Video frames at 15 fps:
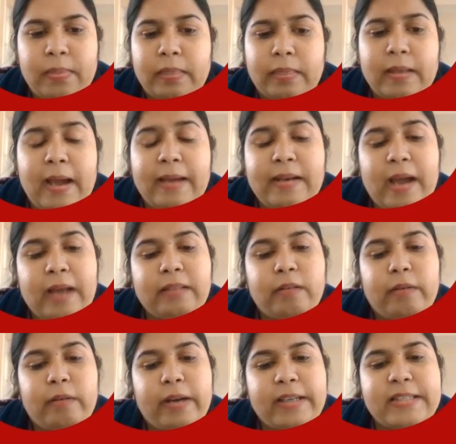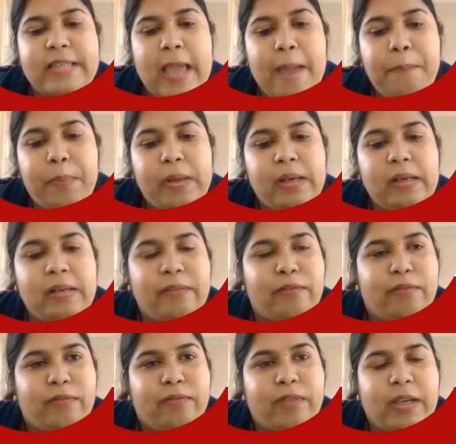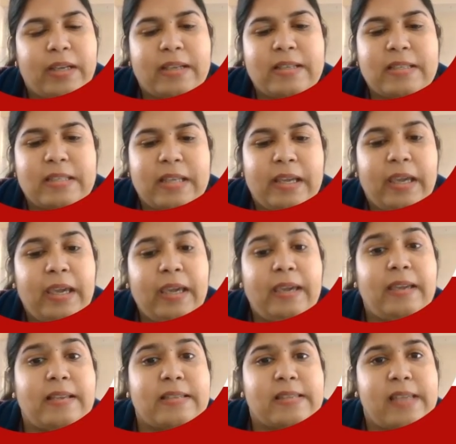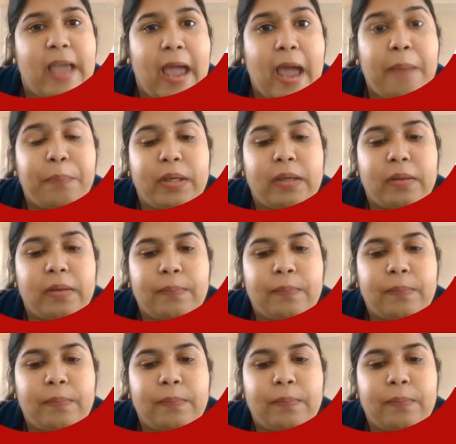The another example is he is happy.